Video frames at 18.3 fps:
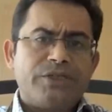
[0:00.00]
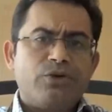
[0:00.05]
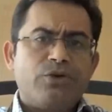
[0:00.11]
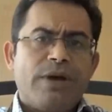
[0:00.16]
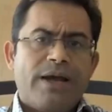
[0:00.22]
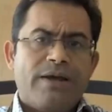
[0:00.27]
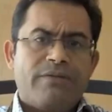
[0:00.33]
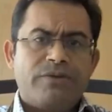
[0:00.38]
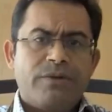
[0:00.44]

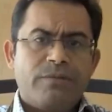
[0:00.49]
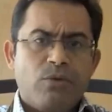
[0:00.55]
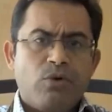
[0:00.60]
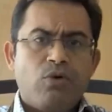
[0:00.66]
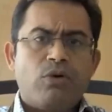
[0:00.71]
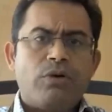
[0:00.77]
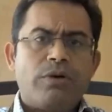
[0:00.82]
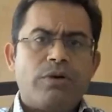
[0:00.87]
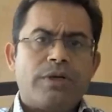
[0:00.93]
you have, the
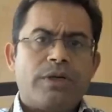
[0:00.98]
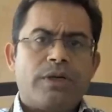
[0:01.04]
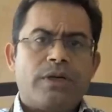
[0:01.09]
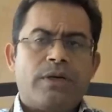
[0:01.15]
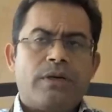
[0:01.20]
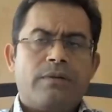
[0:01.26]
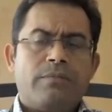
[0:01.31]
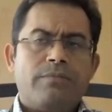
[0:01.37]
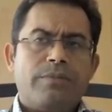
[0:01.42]

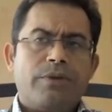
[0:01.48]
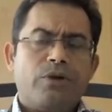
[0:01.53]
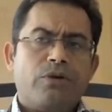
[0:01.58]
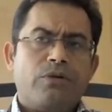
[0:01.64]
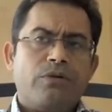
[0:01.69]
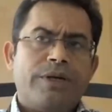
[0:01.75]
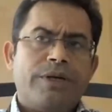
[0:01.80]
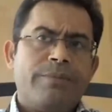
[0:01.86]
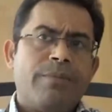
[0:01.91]
more you
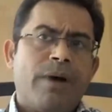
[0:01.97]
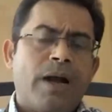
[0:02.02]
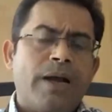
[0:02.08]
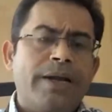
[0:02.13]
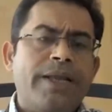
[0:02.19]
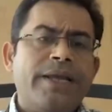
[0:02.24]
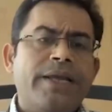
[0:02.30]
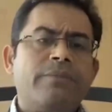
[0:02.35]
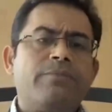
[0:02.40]
know,
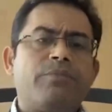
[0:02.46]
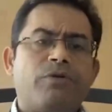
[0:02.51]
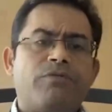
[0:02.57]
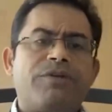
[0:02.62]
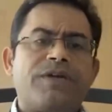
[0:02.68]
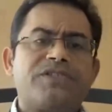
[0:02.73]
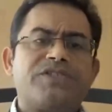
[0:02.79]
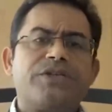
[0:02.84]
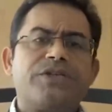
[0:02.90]
demanding
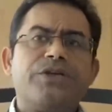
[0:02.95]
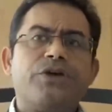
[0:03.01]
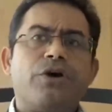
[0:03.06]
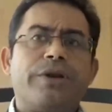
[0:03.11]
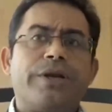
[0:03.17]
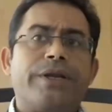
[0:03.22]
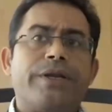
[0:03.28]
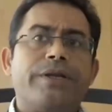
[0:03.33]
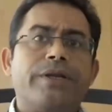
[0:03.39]
profession
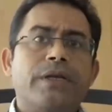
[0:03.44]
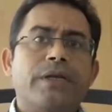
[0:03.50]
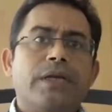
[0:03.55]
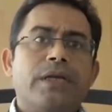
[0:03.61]
you're in,